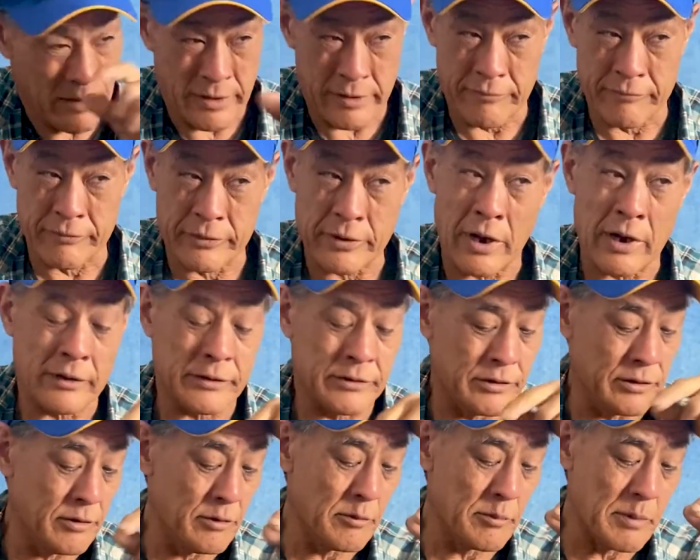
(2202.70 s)
I even talked
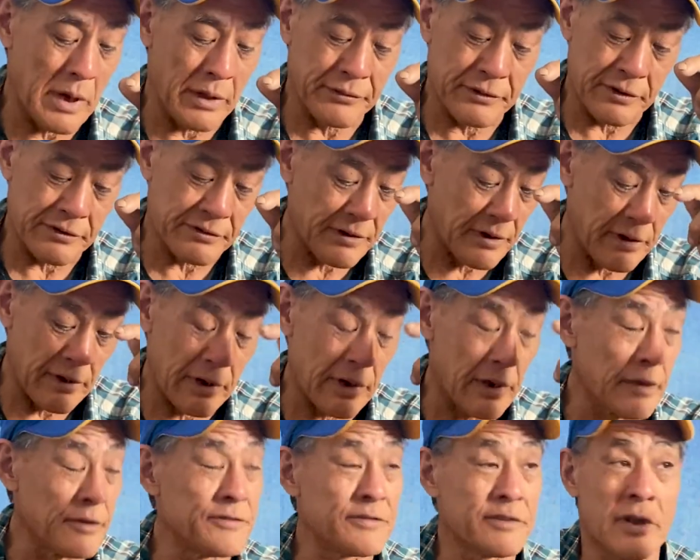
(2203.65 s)
to you about this.
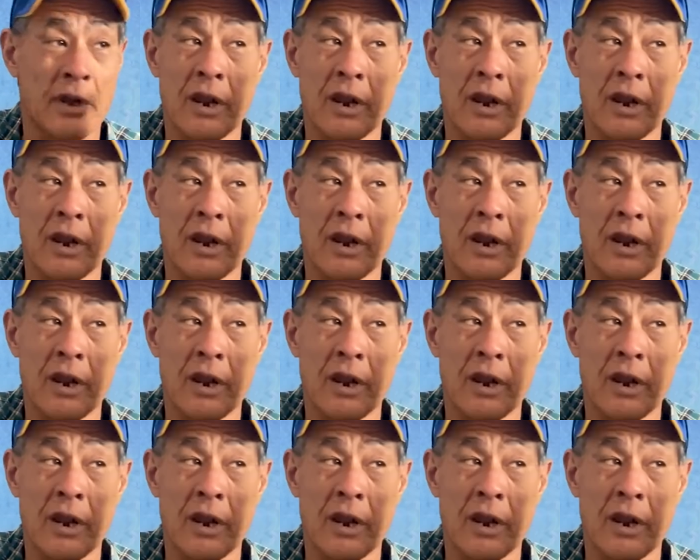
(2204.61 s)
I said,